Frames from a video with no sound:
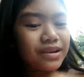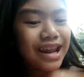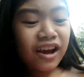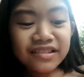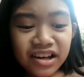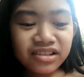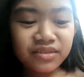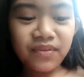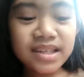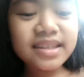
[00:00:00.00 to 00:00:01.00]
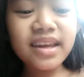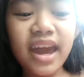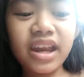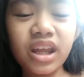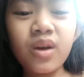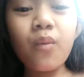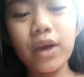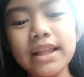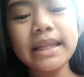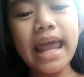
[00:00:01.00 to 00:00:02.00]
We're now done investigating
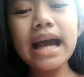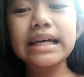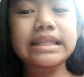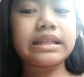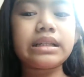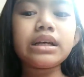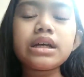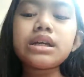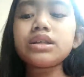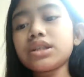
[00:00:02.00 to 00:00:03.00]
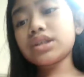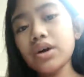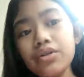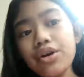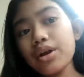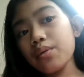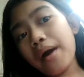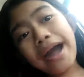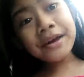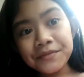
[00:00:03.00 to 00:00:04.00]
wheel and axle.
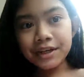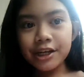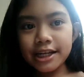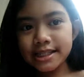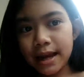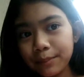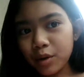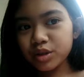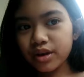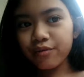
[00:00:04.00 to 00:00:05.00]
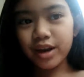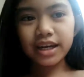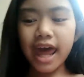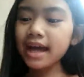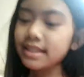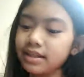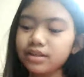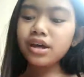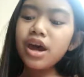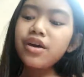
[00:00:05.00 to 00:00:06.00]
I have here examples of wheel and axle.